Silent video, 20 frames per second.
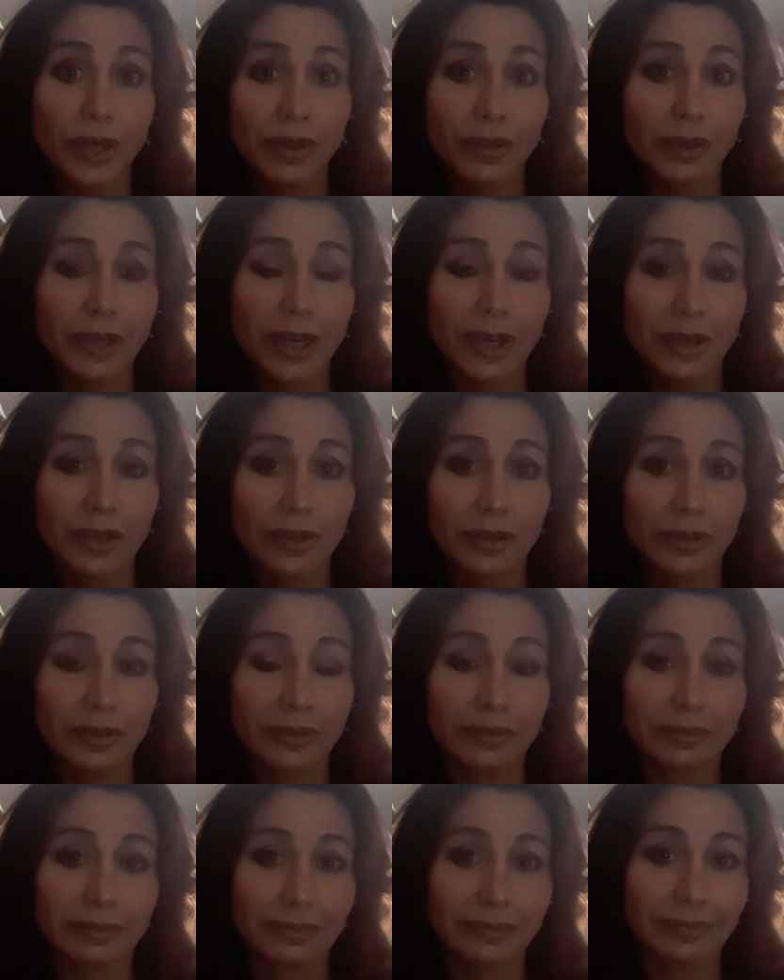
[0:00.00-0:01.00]
you know,
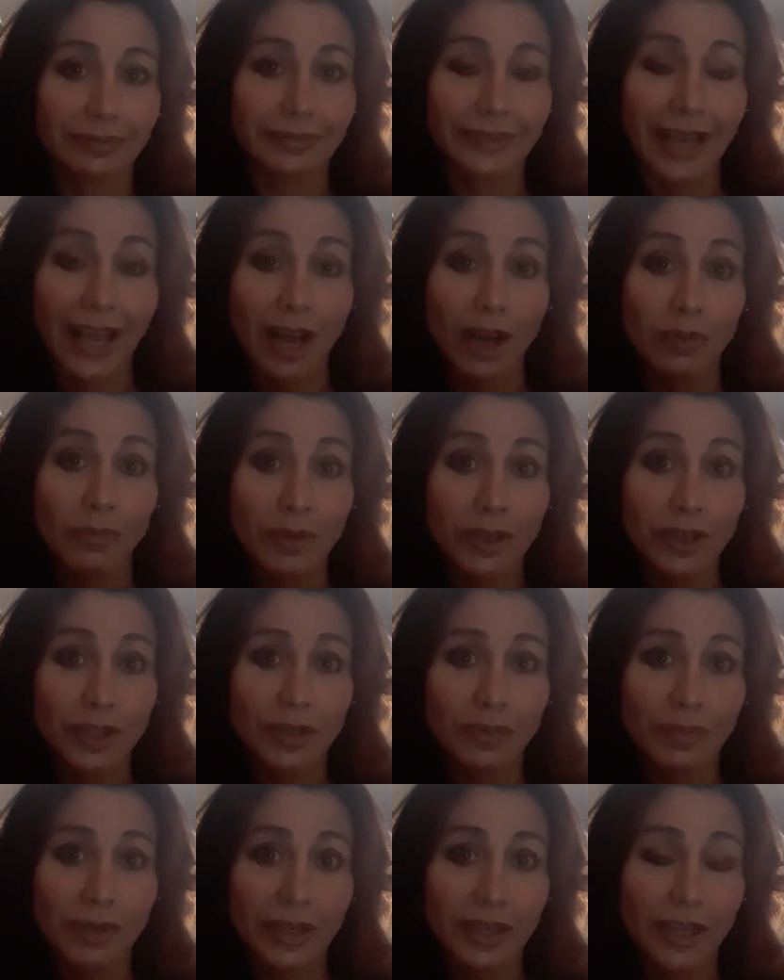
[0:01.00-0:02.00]
how
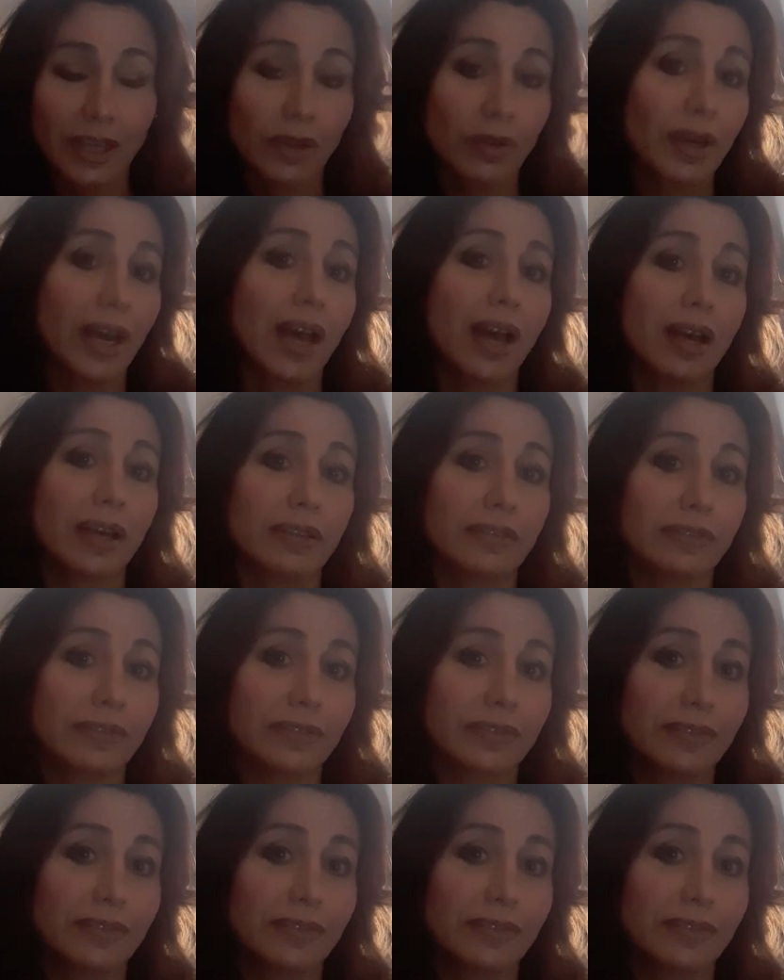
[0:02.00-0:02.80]
much money you have,